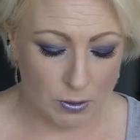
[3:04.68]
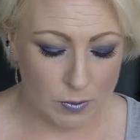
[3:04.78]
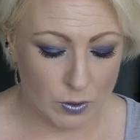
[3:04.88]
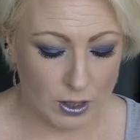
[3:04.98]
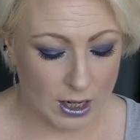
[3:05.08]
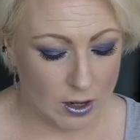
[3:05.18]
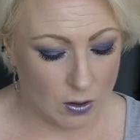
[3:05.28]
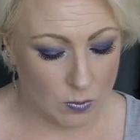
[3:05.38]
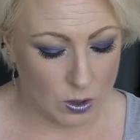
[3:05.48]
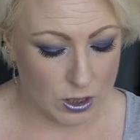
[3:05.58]
Rimmel that I
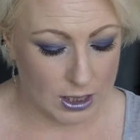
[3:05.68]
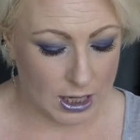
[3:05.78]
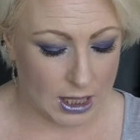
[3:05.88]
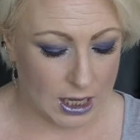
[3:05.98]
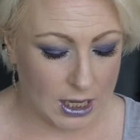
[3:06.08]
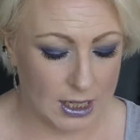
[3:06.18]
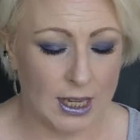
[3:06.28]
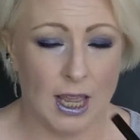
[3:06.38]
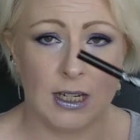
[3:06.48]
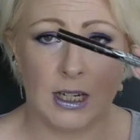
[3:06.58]
got was the
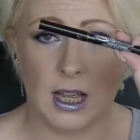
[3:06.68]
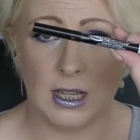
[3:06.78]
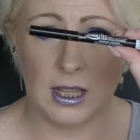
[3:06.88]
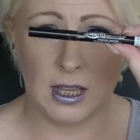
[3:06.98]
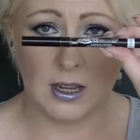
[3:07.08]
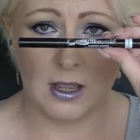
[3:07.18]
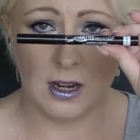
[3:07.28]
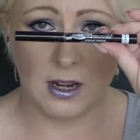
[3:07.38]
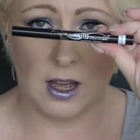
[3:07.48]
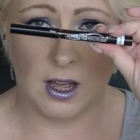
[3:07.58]
Scandalized Thick and
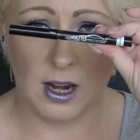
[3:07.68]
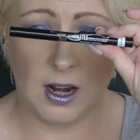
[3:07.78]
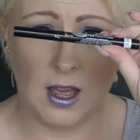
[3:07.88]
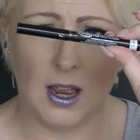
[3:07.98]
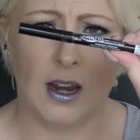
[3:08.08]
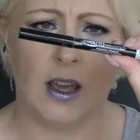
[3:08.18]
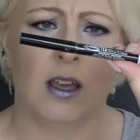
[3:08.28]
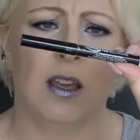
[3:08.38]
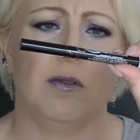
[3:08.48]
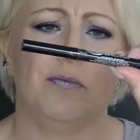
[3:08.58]
Thin Eyeliner.
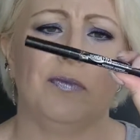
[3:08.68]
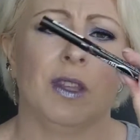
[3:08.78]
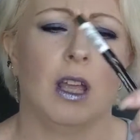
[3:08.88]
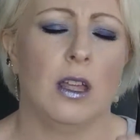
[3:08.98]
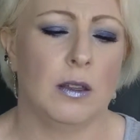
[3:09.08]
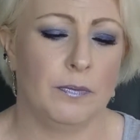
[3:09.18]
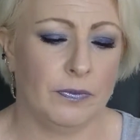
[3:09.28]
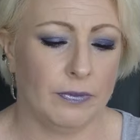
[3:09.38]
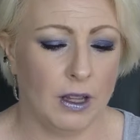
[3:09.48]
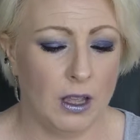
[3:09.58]

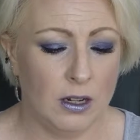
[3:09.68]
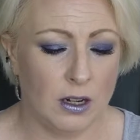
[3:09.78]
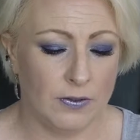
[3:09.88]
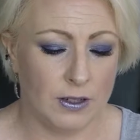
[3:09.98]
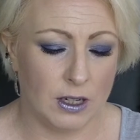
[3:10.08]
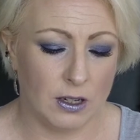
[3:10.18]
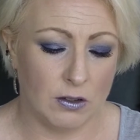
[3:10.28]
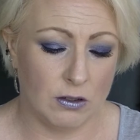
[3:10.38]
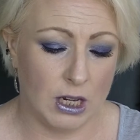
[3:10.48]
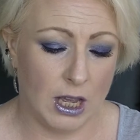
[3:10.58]
I don't know if it's any
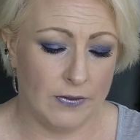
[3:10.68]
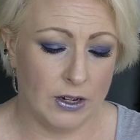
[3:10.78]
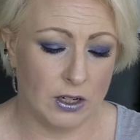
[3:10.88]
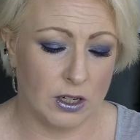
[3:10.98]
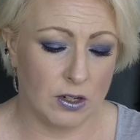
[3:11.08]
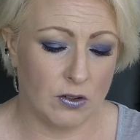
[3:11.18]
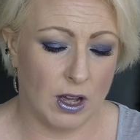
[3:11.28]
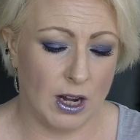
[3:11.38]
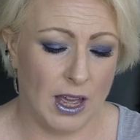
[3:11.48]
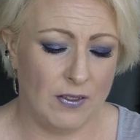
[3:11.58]
good. I haven't actually
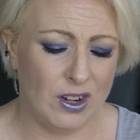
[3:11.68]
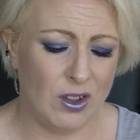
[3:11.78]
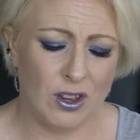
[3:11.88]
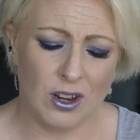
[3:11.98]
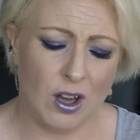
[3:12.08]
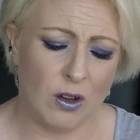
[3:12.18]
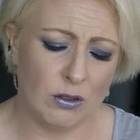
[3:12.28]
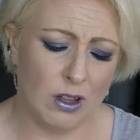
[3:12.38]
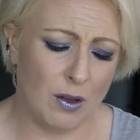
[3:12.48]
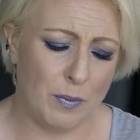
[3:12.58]
tried it. I haven't heard a
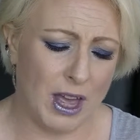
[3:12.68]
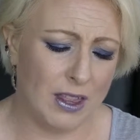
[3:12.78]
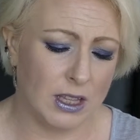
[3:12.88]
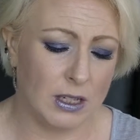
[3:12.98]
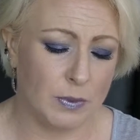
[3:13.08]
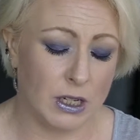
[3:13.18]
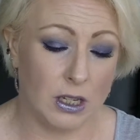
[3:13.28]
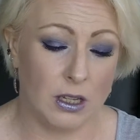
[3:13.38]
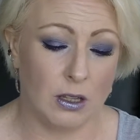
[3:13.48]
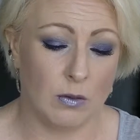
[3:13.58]
whole lot about this
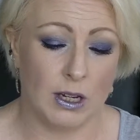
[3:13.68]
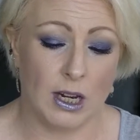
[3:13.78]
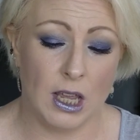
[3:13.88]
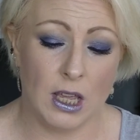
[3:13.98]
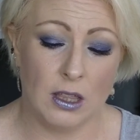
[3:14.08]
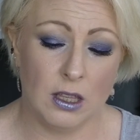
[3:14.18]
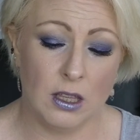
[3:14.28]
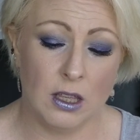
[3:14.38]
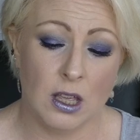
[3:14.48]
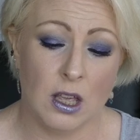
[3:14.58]
particular one
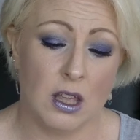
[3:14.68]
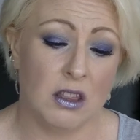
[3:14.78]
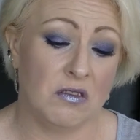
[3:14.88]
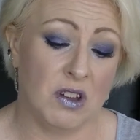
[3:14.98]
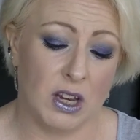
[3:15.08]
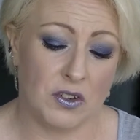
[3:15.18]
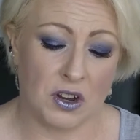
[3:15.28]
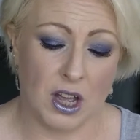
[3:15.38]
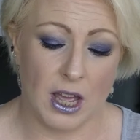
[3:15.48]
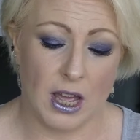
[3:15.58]
either. Thought I'd
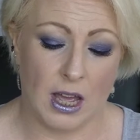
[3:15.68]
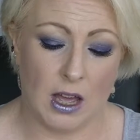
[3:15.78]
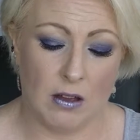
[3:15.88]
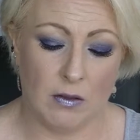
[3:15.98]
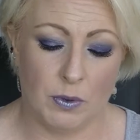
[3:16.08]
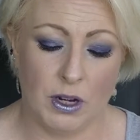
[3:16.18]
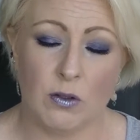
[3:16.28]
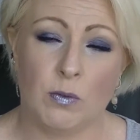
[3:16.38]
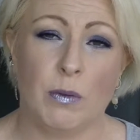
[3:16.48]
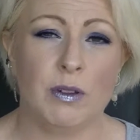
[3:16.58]
try it out. But
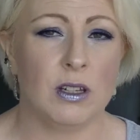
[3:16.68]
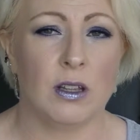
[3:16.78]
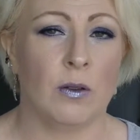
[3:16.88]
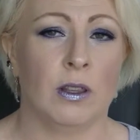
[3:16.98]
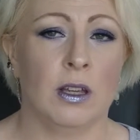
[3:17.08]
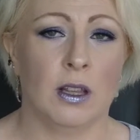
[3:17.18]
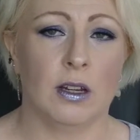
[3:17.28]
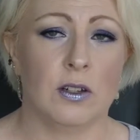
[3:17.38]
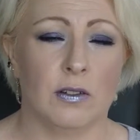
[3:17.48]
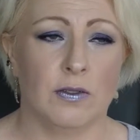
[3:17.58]
it'll probably just go in the
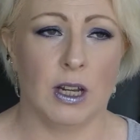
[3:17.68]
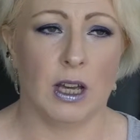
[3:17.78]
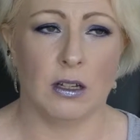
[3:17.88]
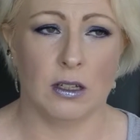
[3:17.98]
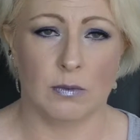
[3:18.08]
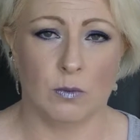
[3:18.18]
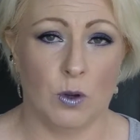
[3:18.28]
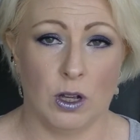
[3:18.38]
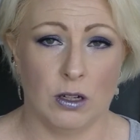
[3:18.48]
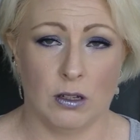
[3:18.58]
collection for now because I'm
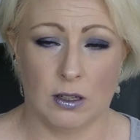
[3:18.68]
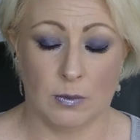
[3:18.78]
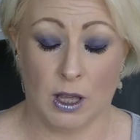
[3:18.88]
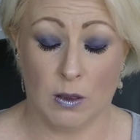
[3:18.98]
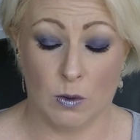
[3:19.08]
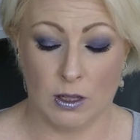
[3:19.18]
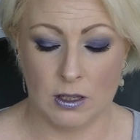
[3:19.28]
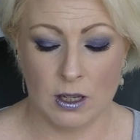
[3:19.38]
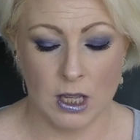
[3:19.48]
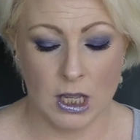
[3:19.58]
working on some other ones.